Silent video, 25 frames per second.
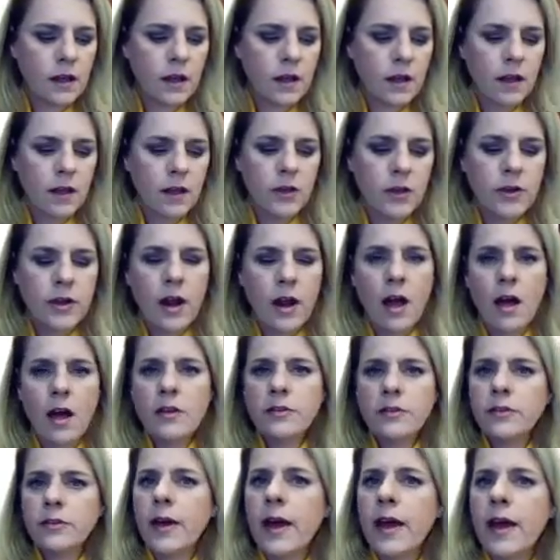You can
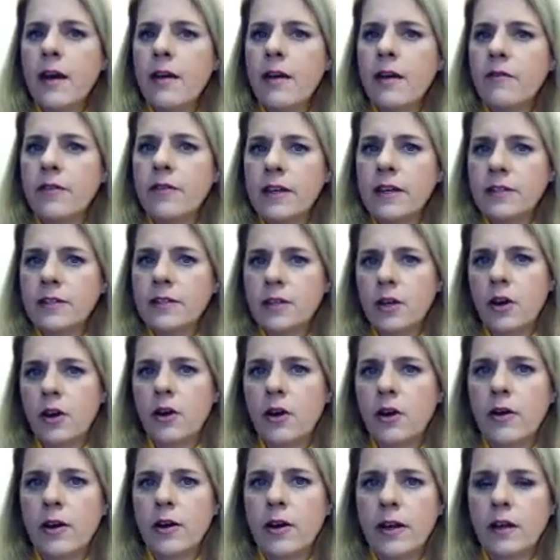also have these
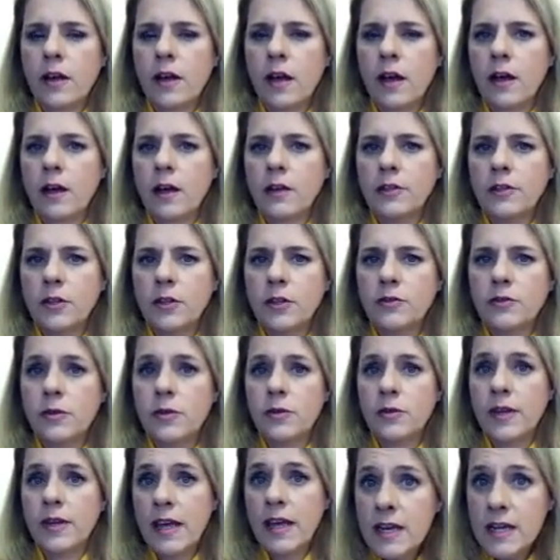occurring due to
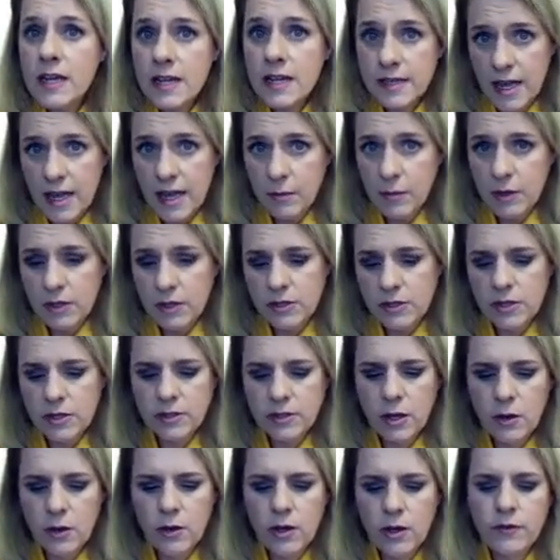kidney damage.
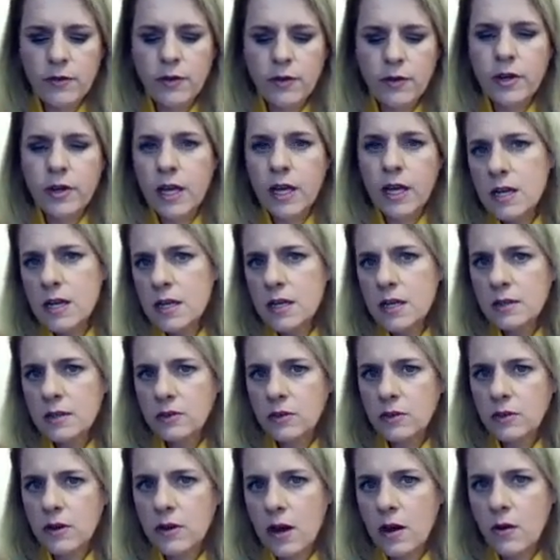So if your kidneys
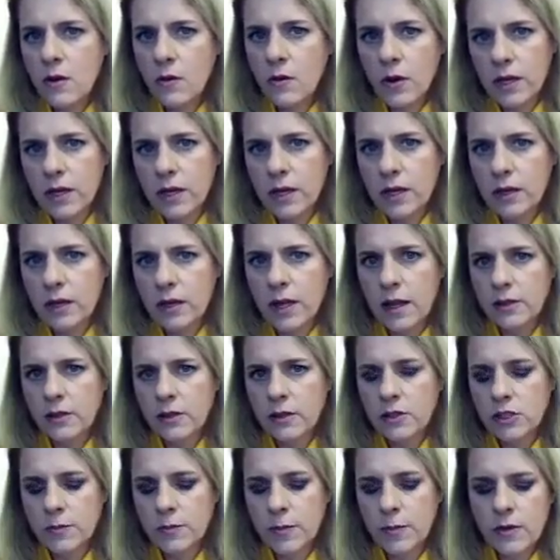are not working like they're
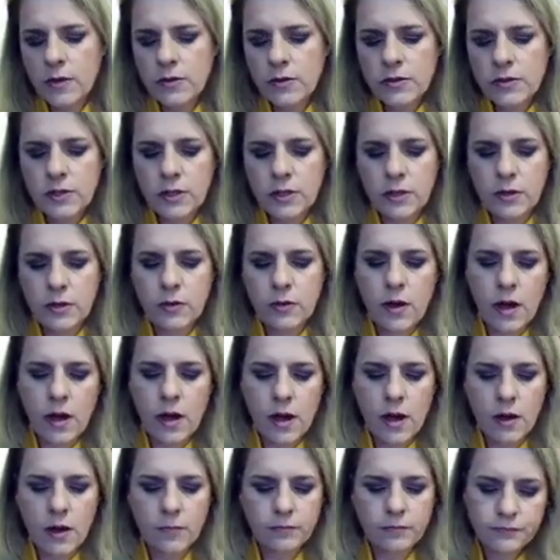supposed to,
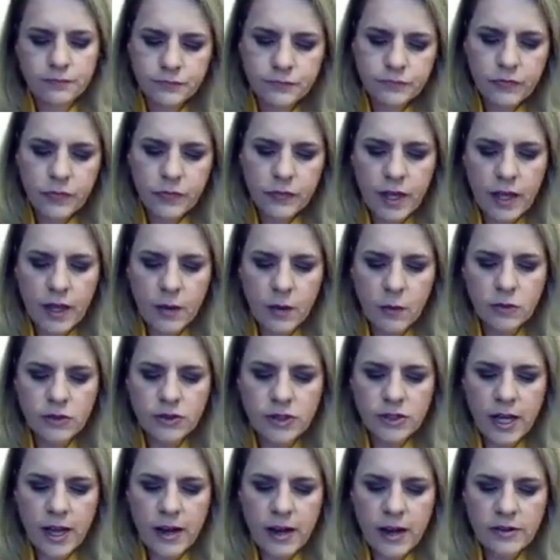it will
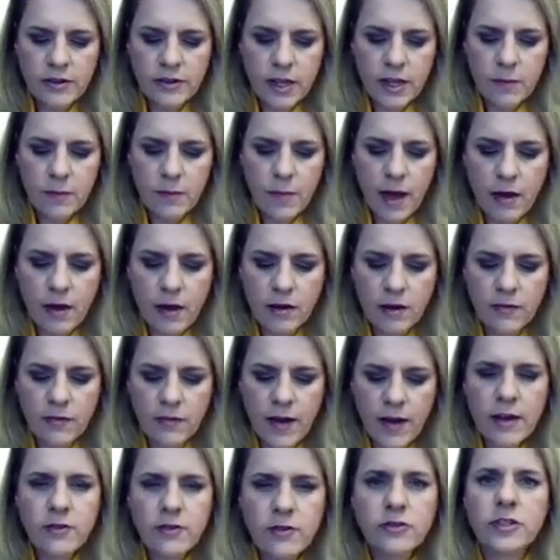change the amount of
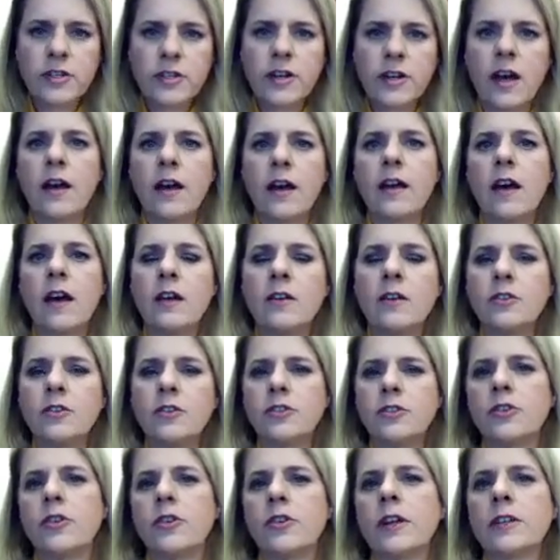hydrogen ions
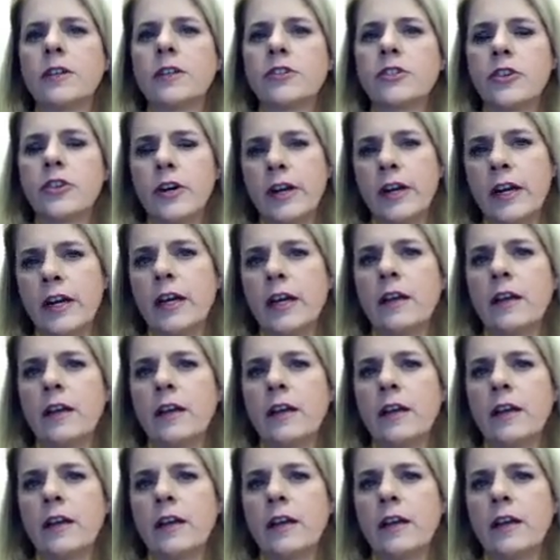you're excreting.